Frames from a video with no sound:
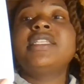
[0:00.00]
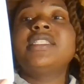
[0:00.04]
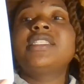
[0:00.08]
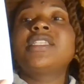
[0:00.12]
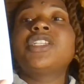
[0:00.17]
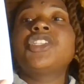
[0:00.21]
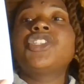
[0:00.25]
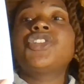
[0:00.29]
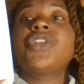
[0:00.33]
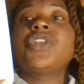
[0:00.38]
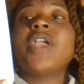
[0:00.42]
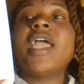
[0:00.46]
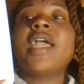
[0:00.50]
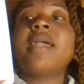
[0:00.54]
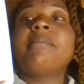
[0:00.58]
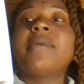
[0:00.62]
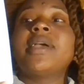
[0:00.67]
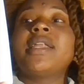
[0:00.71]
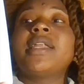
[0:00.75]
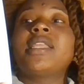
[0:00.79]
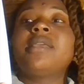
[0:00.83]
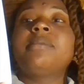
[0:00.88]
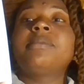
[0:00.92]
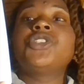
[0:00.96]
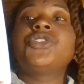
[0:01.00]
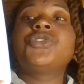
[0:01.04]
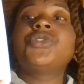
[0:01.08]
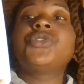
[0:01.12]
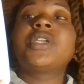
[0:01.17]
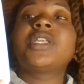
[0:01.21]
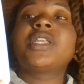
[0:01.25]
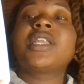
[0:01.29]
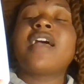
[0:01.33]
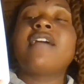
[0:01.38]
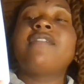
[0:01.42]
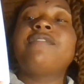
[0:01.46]
to attract money, but you
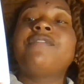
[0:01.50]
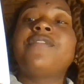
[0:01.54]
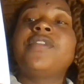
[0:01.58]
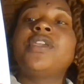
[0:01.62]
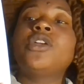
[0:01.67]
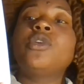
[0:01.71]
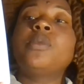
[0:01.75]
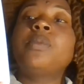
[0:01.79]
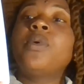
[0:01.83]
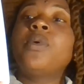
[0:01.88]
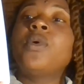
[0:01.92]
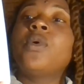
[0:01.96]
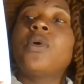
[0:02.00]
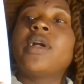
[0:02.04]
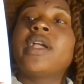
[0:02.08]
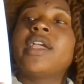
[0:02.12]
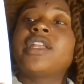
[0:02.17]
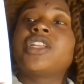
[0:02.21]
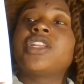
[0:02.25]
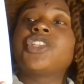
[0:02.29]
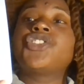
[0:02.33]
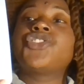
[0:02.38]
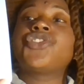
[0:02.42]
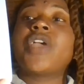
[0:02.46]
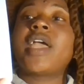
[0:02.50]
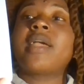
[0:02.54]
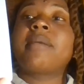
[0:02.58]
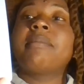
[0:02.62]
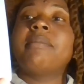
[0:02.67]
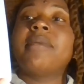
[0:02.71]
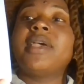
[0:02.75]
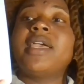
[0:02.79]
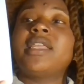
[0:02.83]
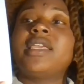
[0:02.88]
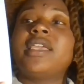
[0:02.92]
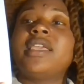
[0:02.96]
cannot feel poor and attract
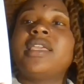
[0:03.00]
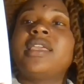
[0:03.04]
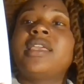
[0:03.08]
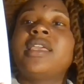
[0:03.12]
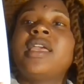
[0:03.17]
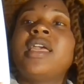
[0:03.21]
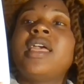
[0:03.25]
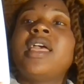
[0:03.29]
money.